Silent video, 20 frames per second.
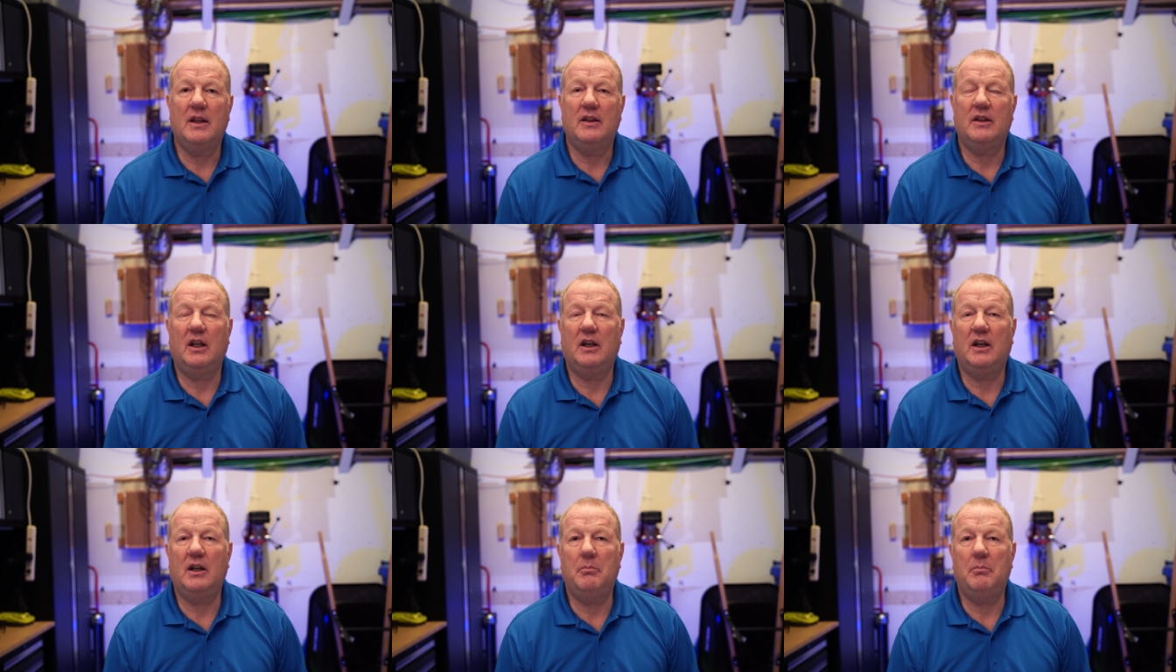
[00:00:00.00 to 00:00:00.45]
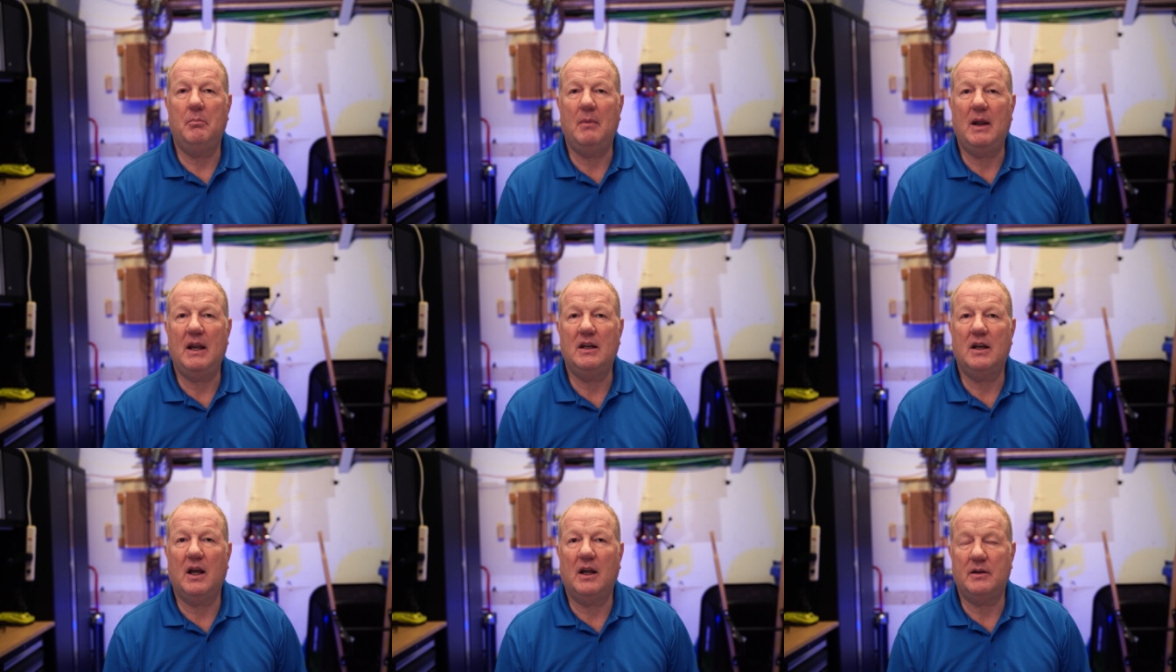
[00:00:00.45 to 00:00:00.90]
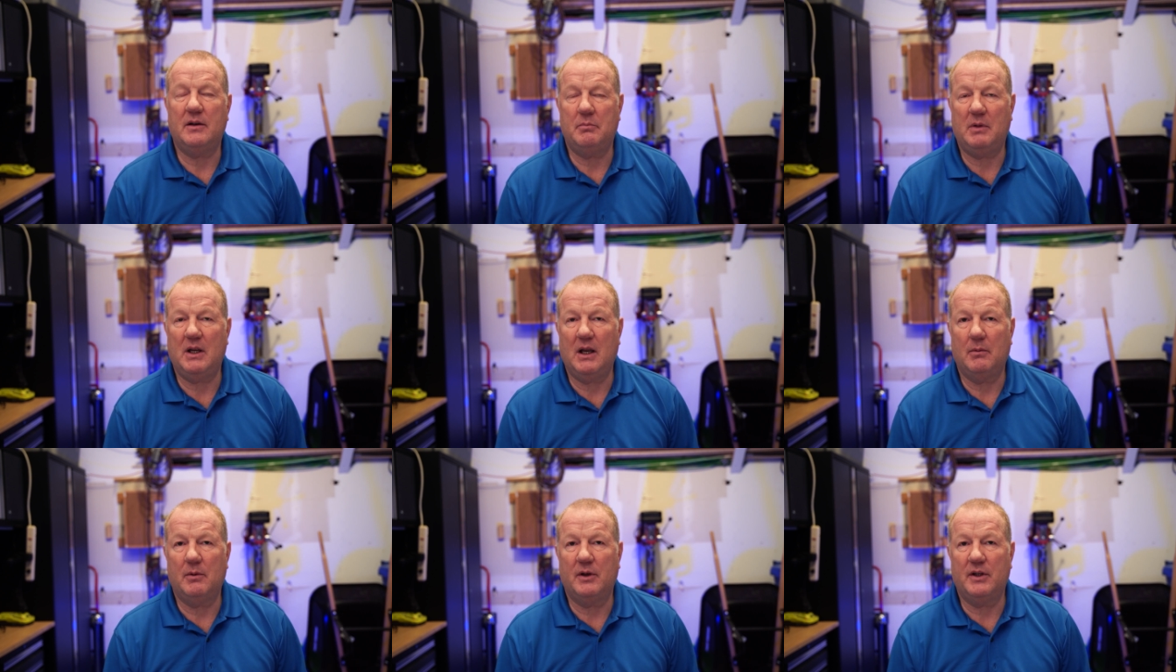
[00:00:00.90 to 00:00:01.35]
then it may not
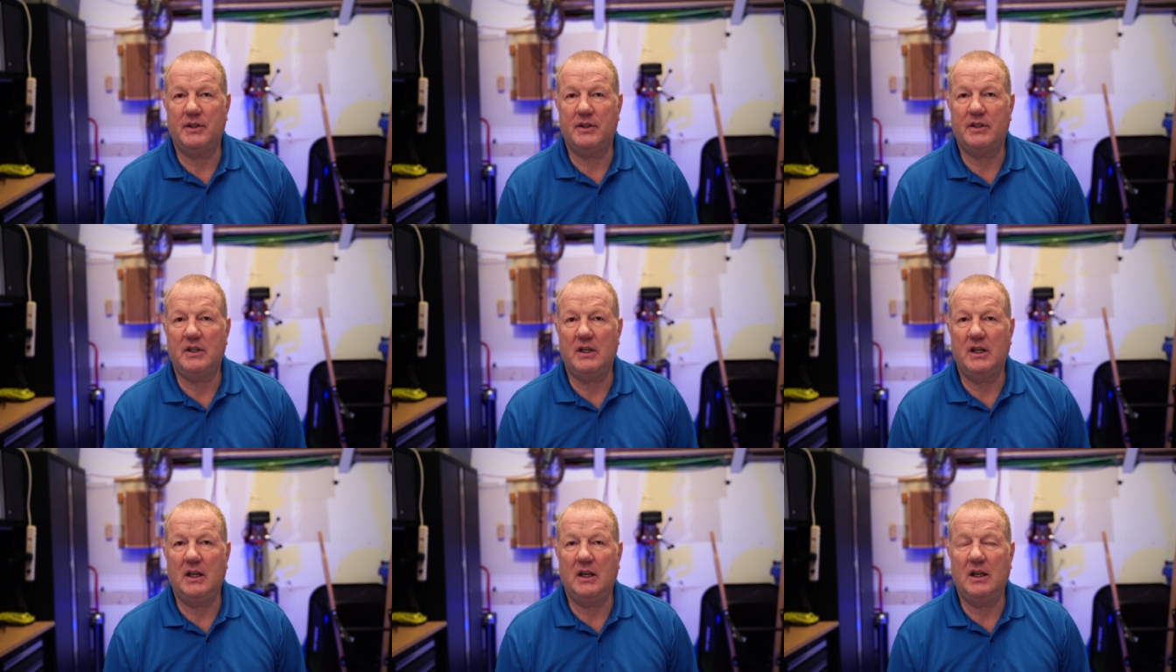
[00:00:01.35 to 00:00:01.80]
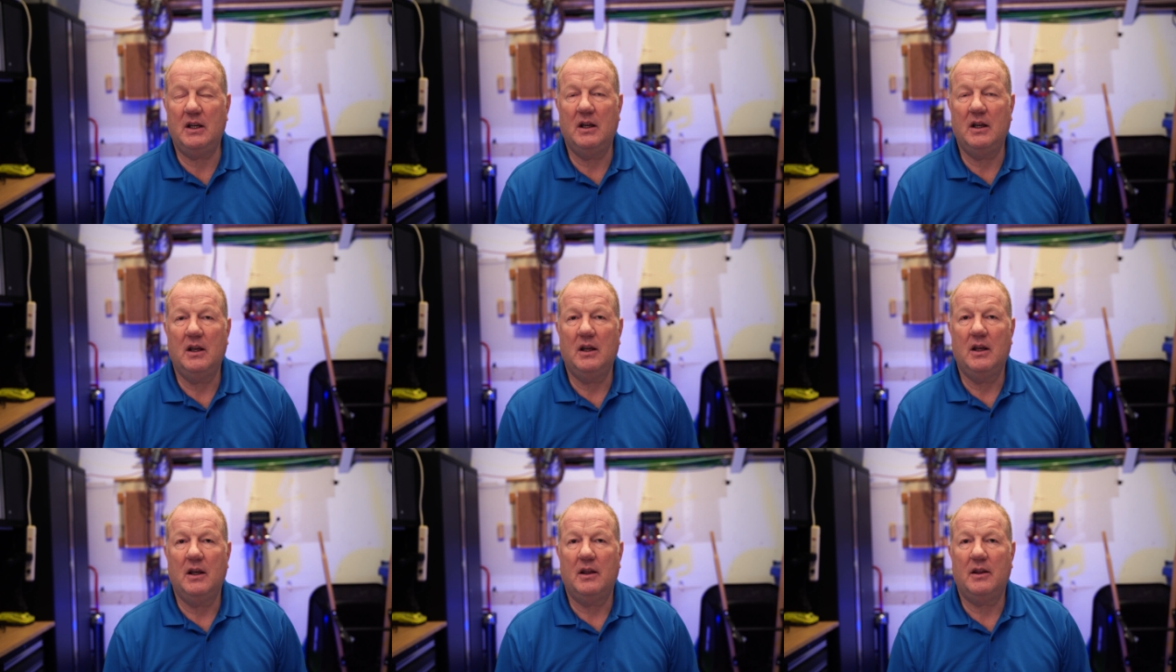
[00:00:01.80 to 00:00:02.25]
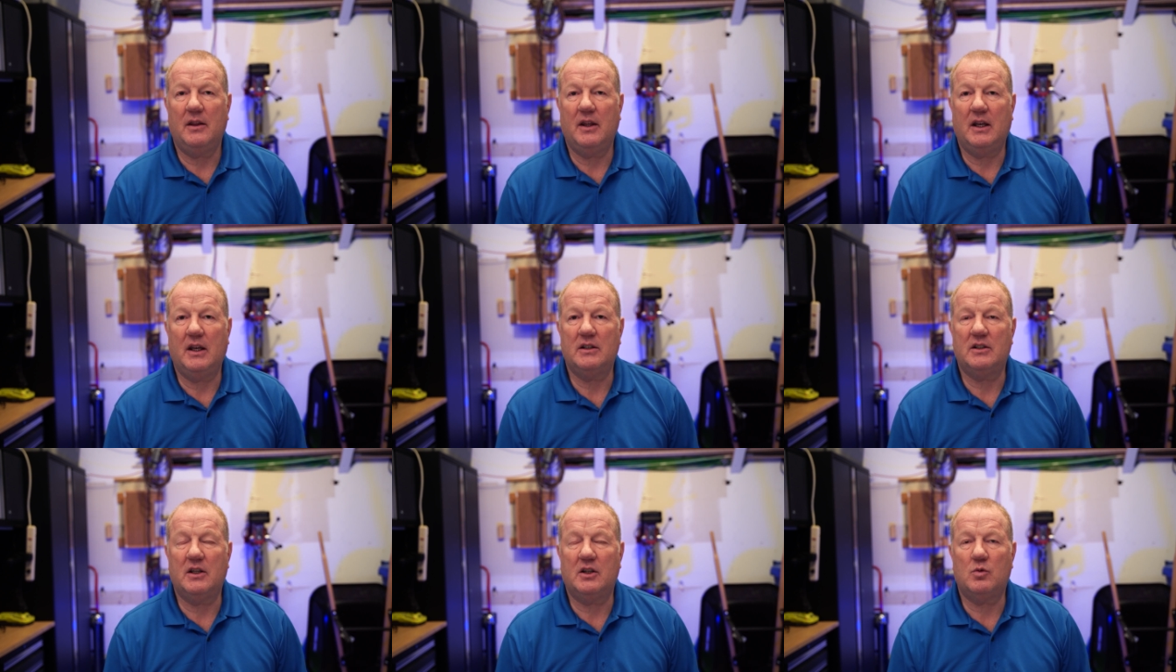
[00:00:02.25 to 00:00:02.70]
be able to see
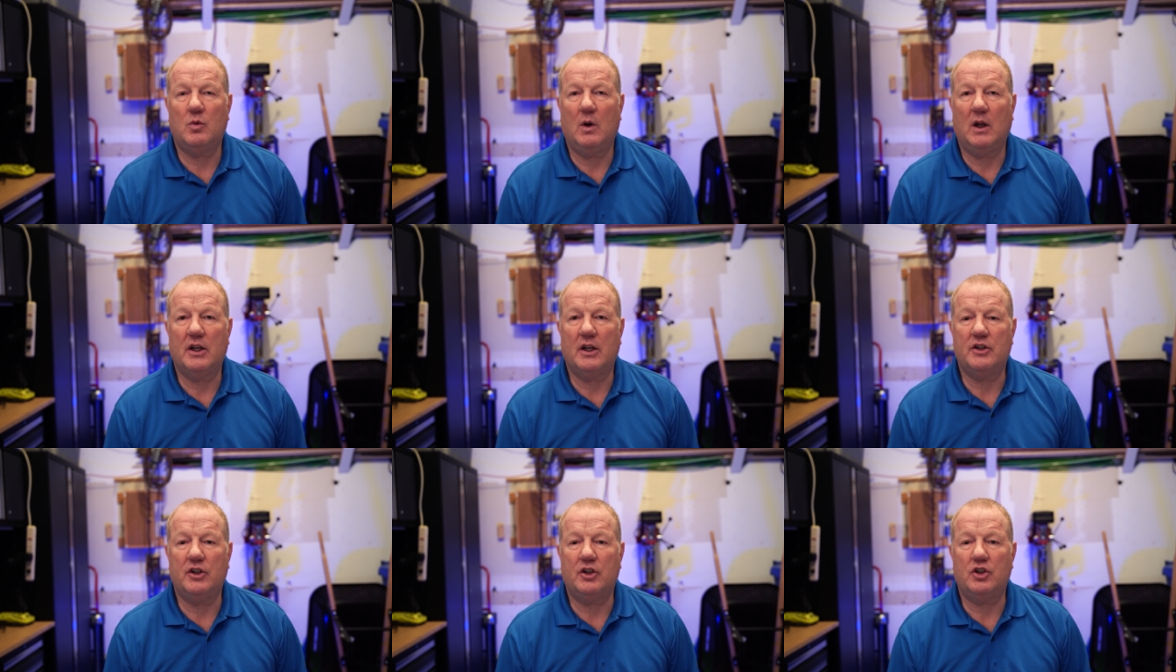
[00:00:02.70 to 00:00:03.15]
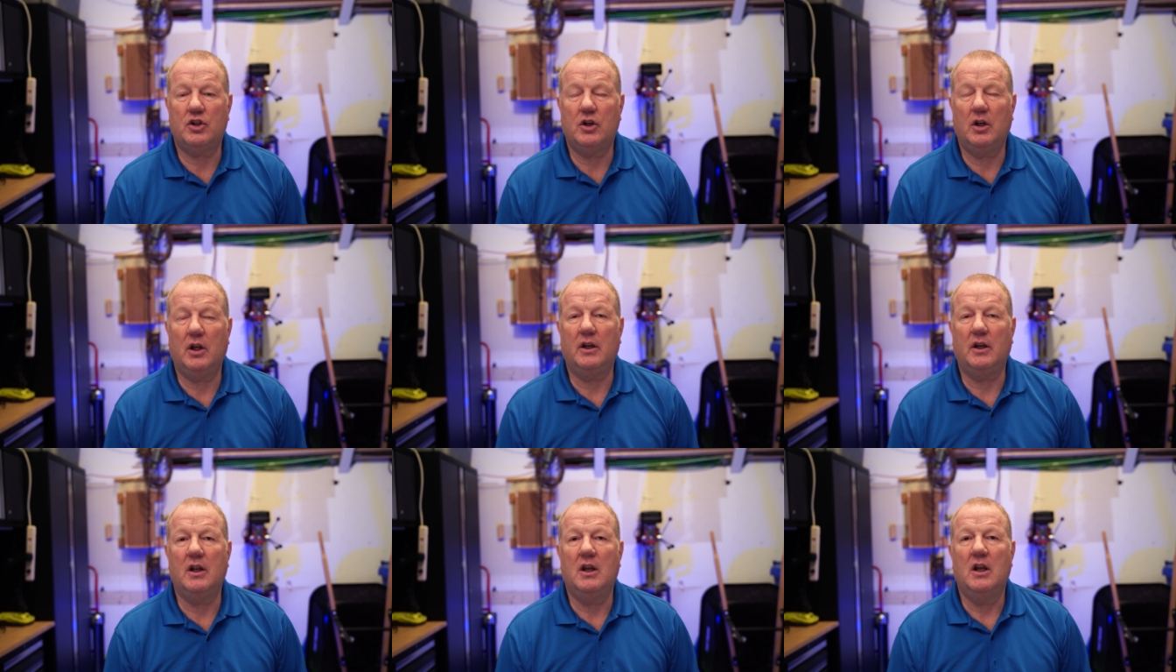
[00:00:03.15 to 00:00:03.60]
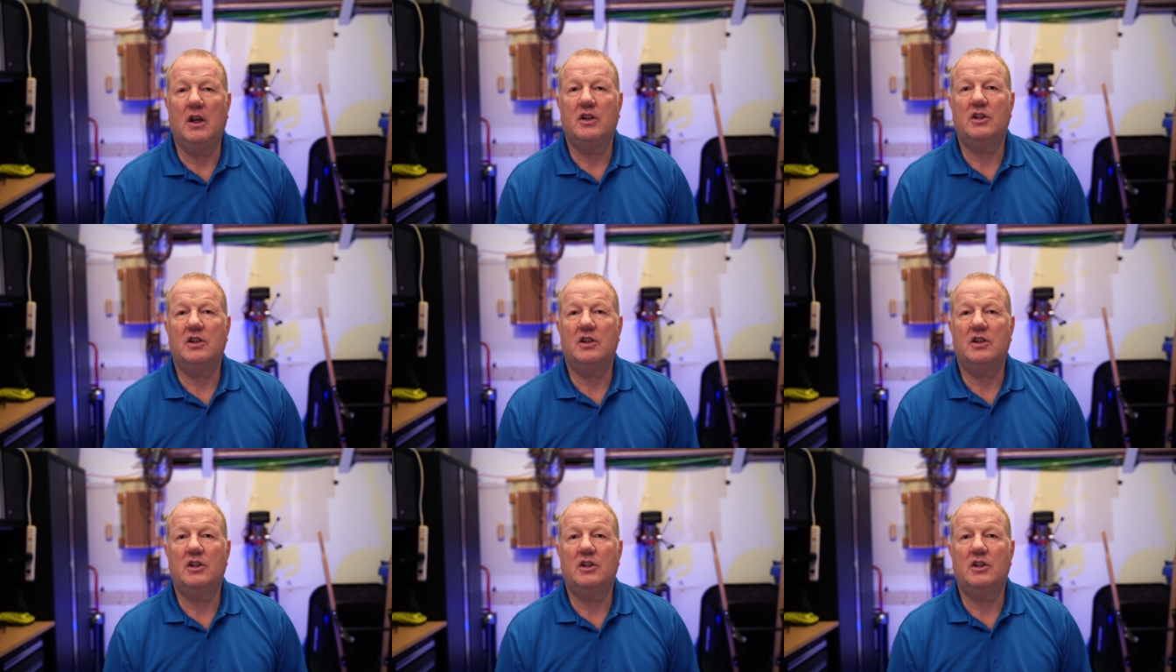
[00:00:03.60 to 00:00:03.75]
things as well as it should.